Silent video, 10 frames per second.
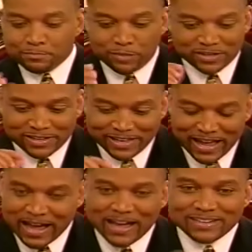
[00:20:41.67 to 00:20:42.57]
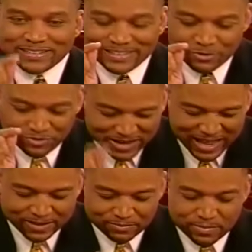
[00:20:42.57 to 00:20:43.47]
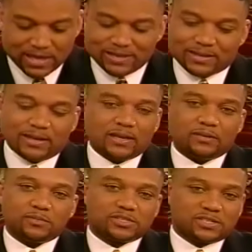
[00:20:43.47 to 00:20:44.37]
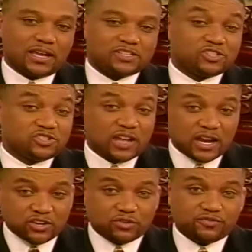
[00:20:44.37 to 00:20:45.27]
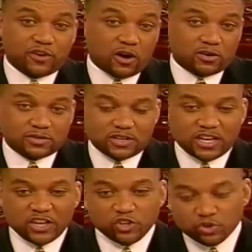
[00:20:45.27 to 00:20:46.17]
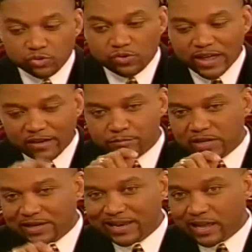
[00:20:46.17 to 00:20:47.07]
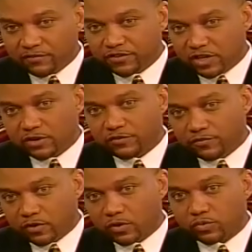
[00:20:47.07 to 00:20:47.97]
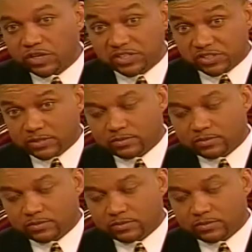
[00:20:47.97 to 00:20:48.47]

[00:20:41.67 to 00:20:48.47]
But God, do not make any mistakes. It's not your fault. And you have been left here for a reason.